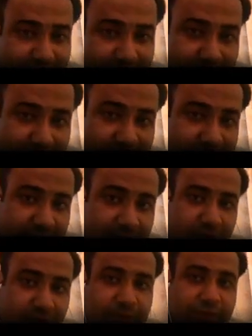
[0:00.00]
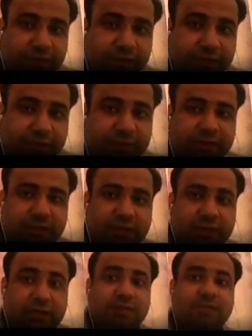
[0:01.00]
in material composition and
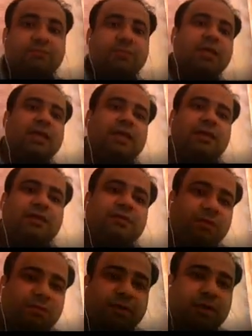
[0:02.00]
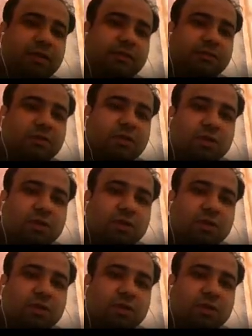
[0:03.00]
thus mechanical properties